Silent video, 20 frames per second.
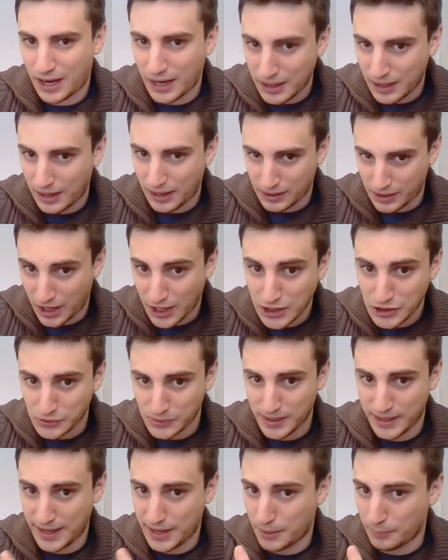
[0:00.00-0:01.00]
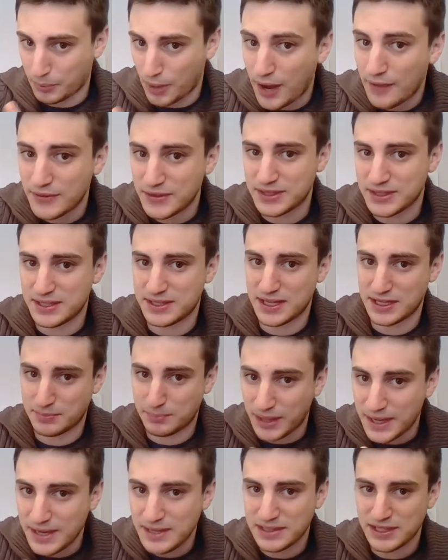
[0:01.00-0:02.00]
country and our provinces as
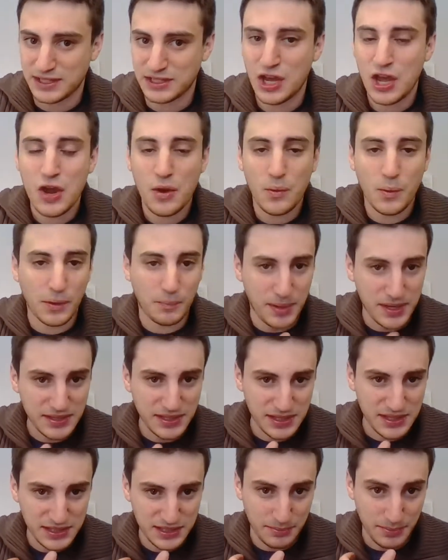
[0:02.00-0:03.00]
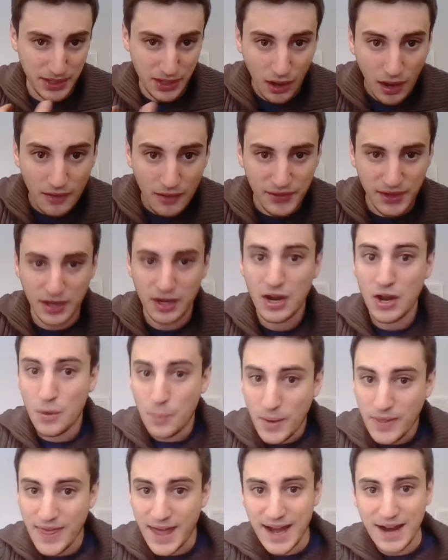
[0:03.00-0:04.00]
places where businesses can be confident.
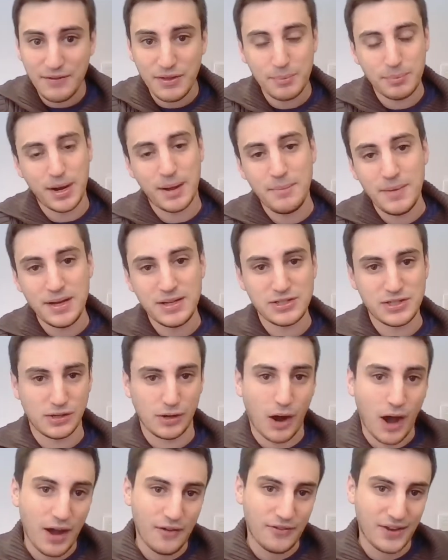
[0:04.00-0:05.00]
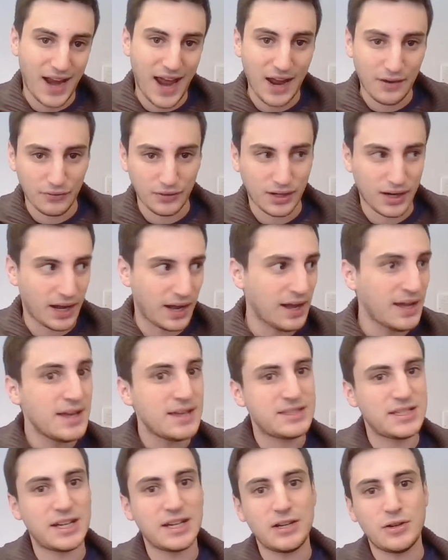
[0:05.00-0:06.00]
We then have the Prime Minister off in Africa
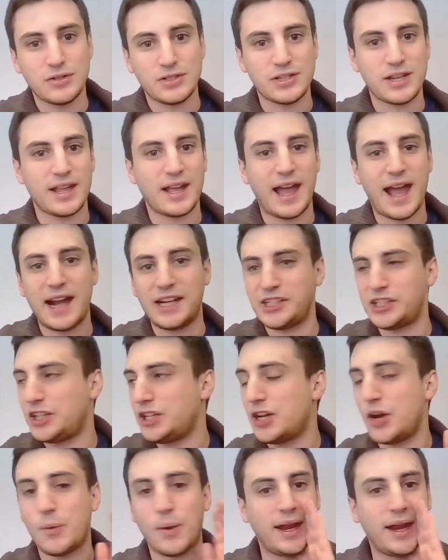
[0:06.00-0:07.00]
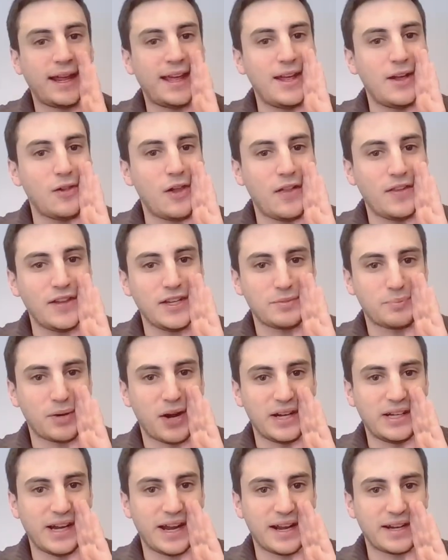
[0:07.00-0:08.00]
sending notes like, actually, no, we're going to kill all these
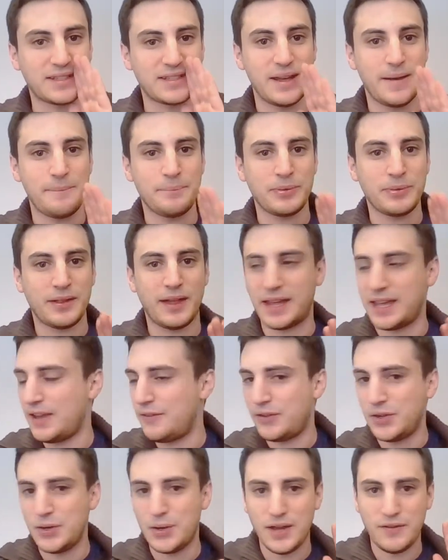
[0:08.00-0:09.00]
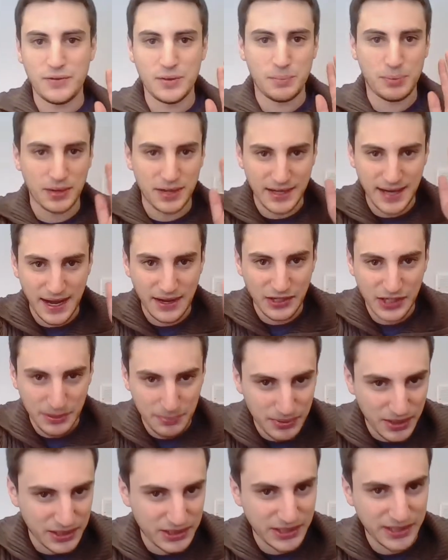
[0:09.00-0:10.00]
projects. Like, if you put an energy
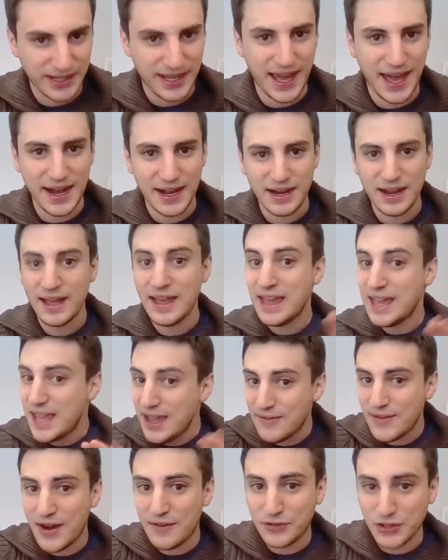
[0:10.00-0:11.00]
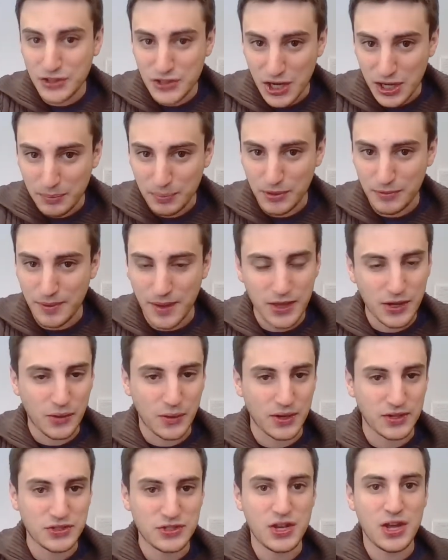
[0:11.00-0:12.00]
project in Canada, even after it's all approved by the
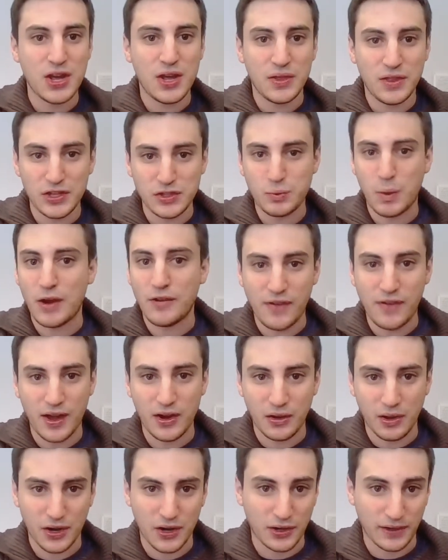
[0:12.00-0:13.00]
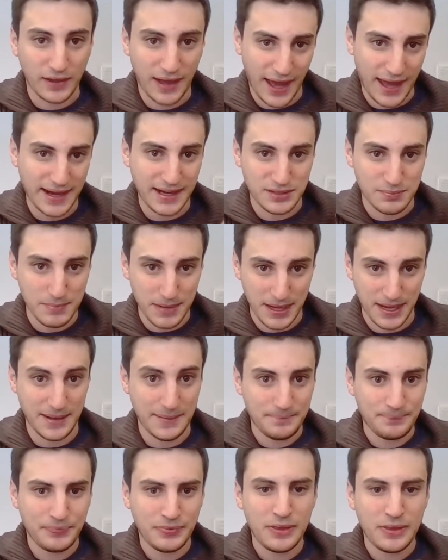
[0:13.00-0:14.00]
courts, there's one final hurdle, and it's me.
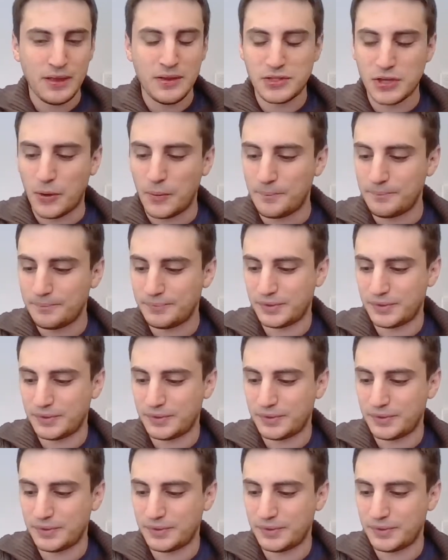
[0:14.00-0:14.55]
So